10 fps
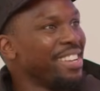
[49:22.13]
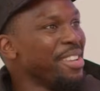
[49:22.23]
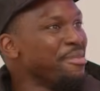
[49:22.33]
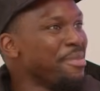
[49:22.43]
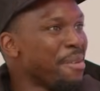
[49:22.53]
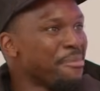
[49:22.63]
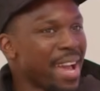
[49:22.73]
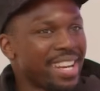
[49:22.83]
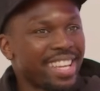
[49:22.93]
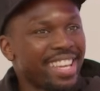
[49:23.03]
leave me, I'm
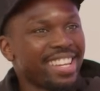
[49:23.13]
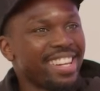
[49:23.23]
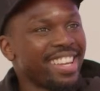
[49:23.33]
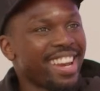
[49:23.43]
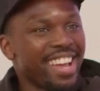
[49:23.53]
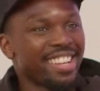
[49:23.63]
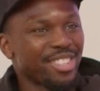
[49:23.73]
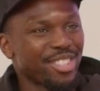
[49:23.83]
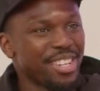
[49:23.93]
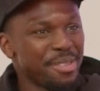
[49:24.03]
panicking, innit? Like,
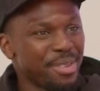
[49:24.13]
just leave me,